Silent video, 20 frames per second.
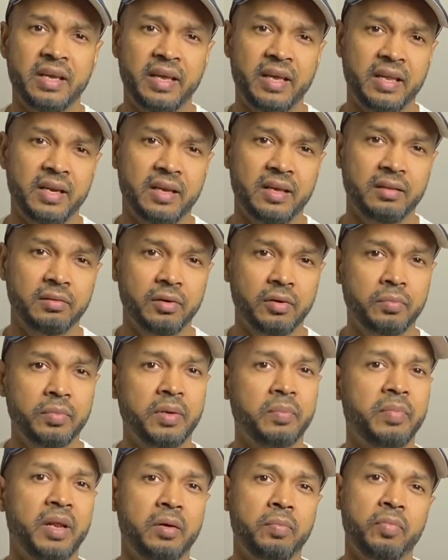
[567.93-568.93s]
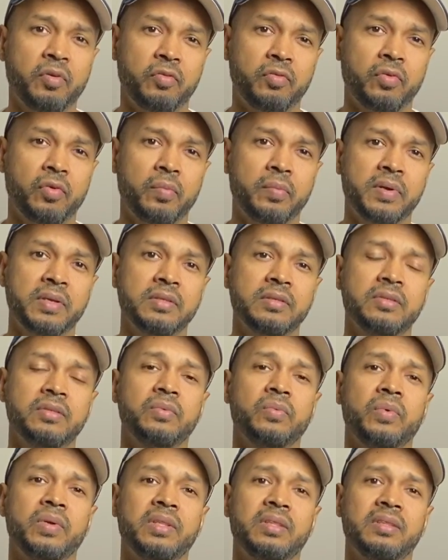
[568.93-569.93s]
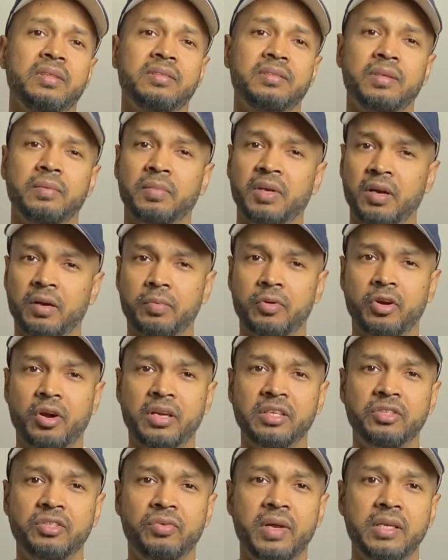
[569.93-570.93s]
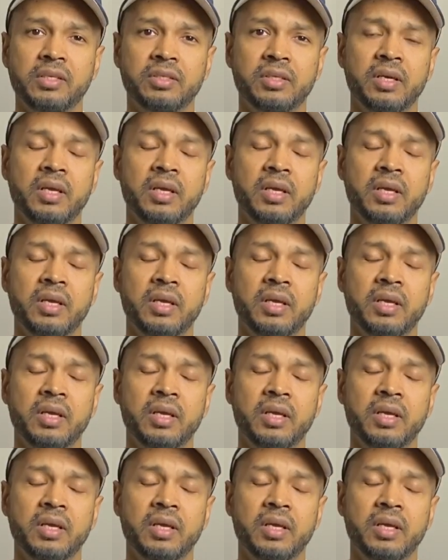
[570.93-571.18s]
and a little bit better performance with similar price range.